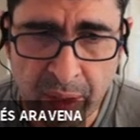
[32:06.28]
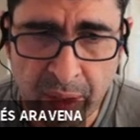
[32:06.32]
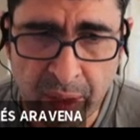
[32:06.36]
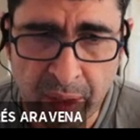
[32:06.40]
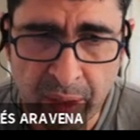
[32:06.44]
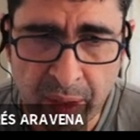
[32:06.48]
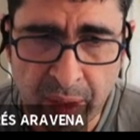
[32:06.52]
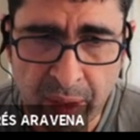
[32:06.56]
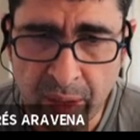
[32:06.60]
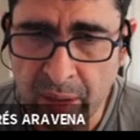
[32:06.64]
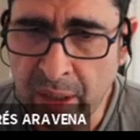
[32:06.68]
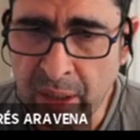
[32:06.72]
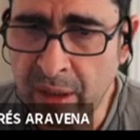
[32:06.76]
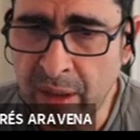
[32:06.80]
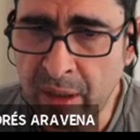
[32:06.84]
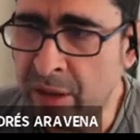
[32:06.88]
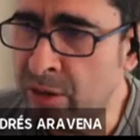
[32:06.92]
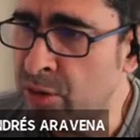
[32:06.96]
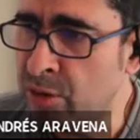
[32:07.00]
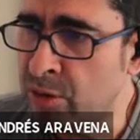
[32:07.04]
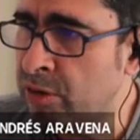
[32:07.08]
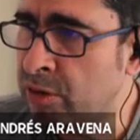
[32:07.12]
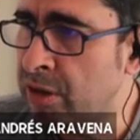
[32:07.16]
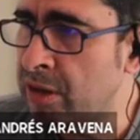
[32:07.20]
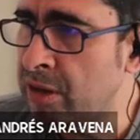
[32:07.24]
Are you
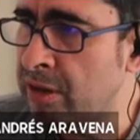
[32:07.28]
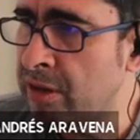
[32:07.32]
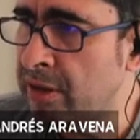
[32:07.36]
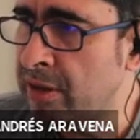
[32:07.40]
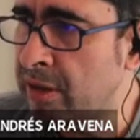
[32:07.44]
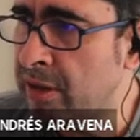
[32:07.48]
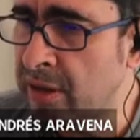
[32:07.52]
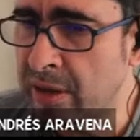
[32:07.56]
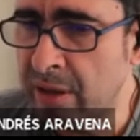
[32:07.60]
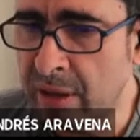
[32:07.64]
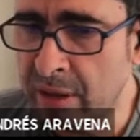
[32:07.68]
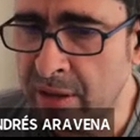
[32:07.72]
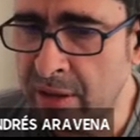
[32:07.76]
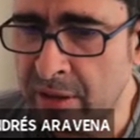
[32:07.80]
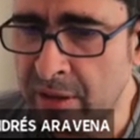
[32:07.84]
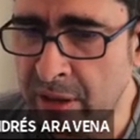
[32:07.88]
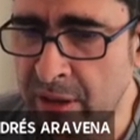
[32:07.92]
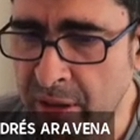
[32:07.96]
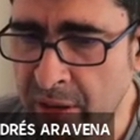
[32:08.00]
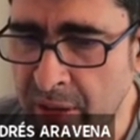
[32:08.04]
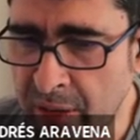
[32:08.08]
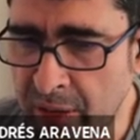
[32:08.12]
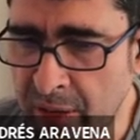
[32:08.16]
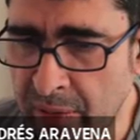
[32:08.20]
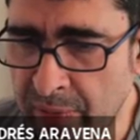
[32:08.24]
still seeing the
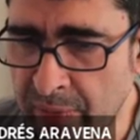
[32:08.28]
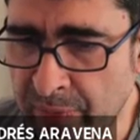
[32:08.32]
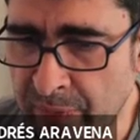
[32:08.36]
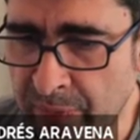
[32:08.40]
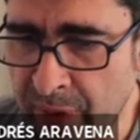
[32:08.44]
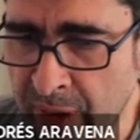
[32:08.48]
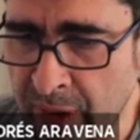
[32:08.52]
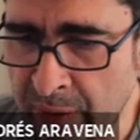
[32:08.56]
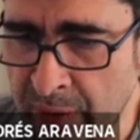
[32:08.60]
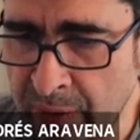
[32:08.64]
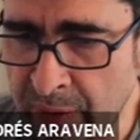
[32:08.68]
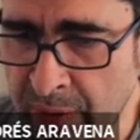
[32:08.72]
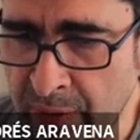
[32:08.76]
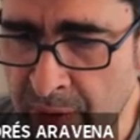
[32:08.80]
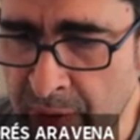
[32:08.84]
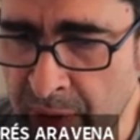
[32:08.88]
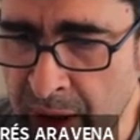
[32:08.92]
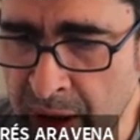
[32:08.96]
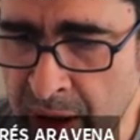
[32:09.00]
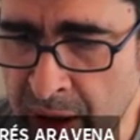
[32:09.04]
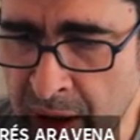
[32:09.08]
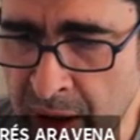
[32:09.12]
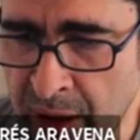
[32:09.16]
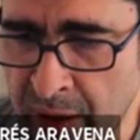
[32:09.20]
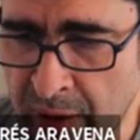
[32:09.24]
screen? Let me
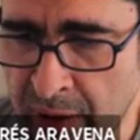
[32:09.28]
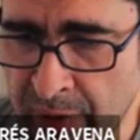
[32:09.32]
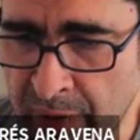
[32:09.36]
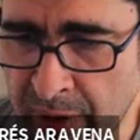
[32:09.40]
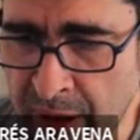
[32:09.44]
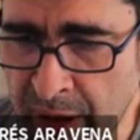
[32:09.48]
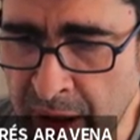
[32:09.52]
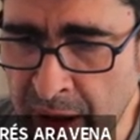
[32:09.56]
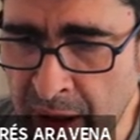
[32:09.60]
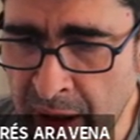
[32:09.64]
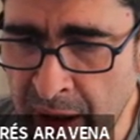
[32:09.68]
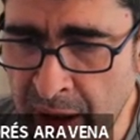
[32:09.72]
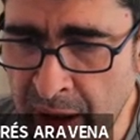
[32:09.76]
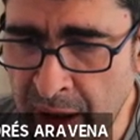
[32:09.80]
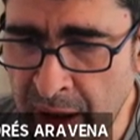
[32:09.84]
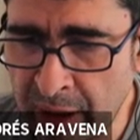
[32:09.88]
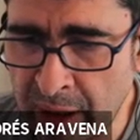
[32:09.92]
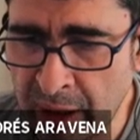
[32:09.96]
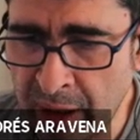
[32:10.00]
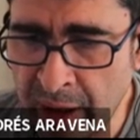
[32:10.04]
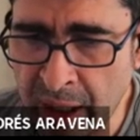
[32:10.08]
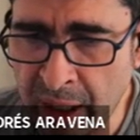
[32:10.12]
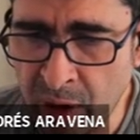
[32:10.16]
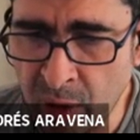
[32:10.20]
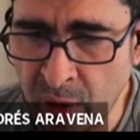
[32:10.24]
make it a little
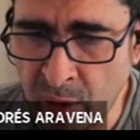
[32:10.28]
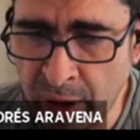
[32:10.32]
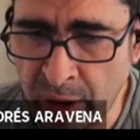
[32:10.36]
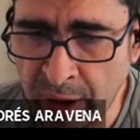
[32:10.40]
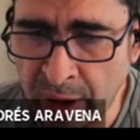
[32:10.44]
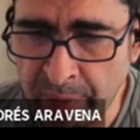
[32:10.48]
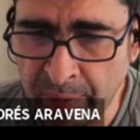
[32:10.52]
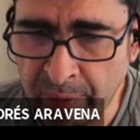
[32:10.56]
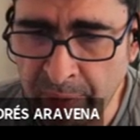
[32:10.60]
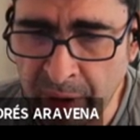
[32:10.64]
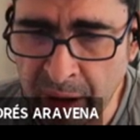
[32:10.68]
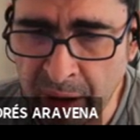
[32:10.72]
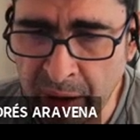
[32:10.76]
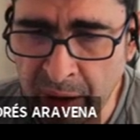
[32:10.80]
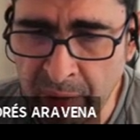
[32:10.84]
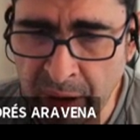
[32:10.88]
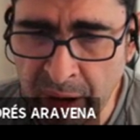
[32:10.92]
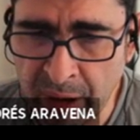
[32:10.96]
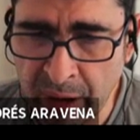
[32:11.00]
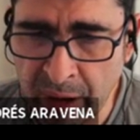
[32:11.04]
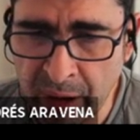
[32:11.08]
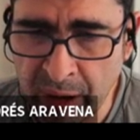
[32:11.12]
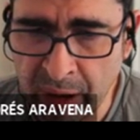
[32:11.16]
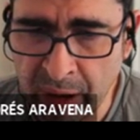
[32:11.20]
narrower. Maybe that can